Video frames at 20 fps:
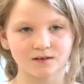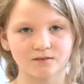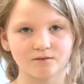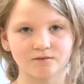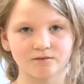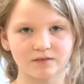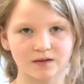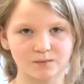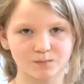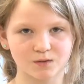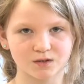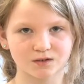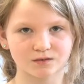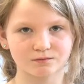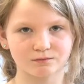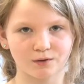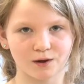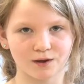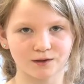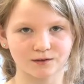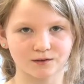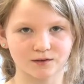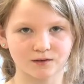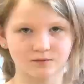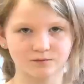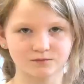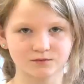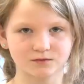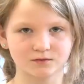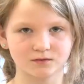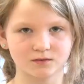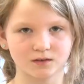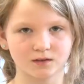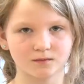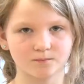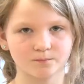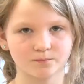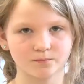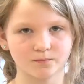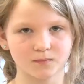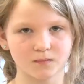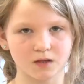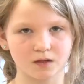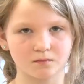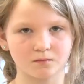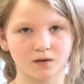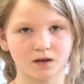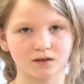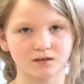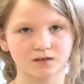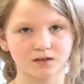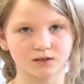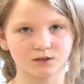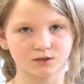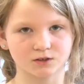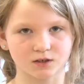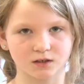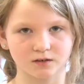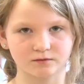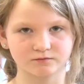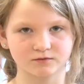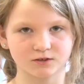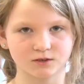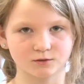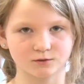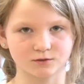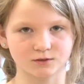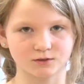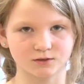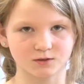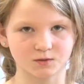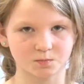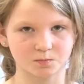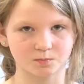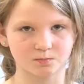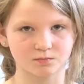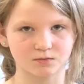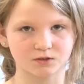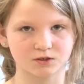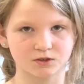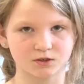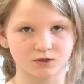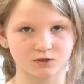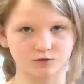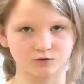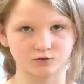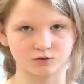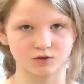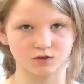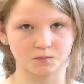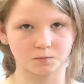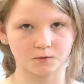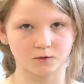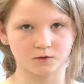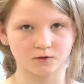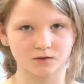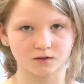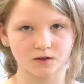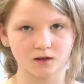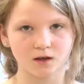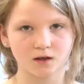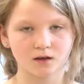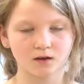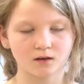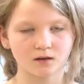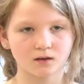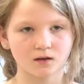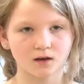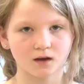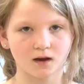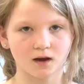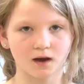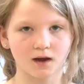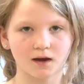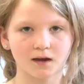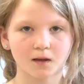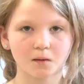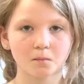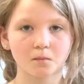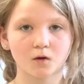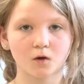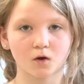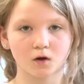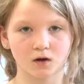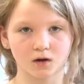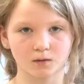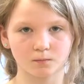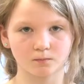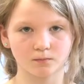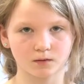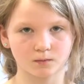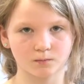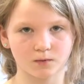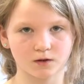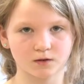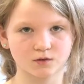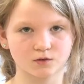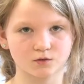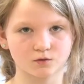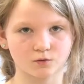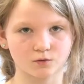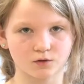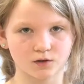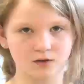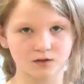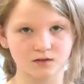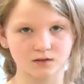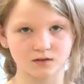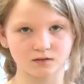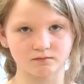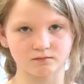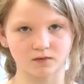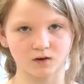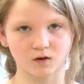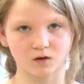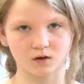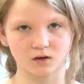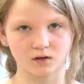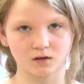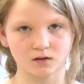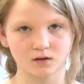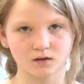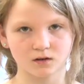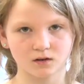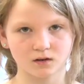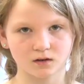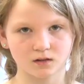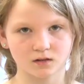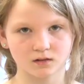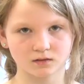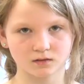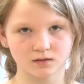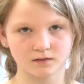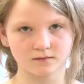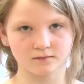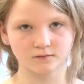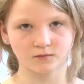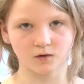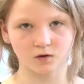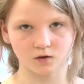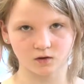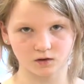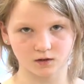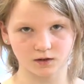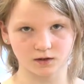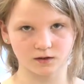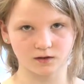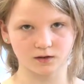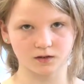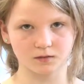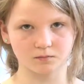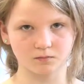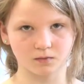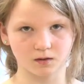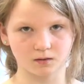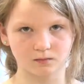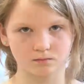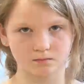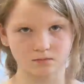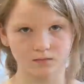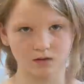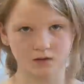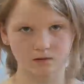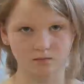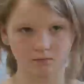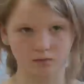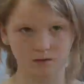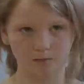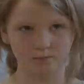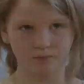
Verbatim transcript: famous writer of, in my century of children's, children's books. I am gone, but my stories live on live on in my, in my